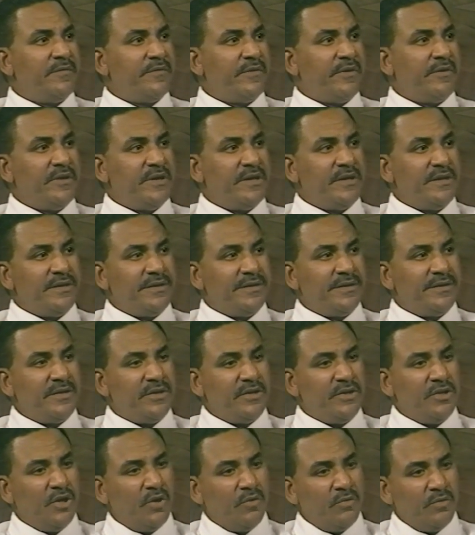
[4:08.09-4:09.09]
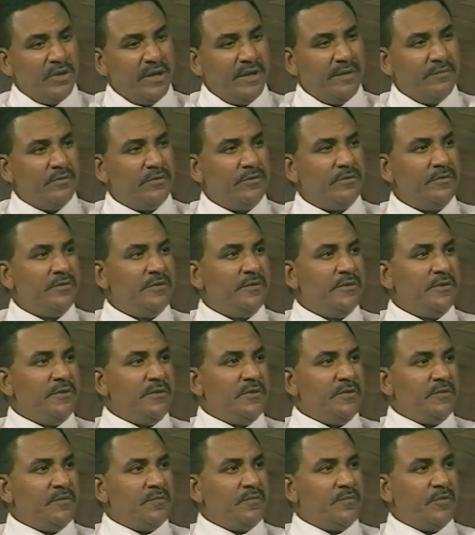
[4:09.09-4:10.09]
very low level
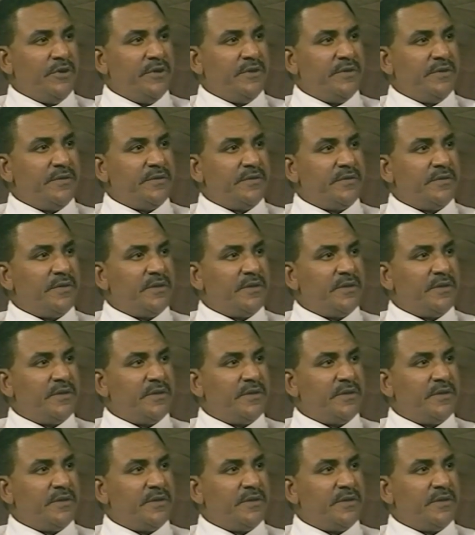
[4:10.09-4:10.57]
where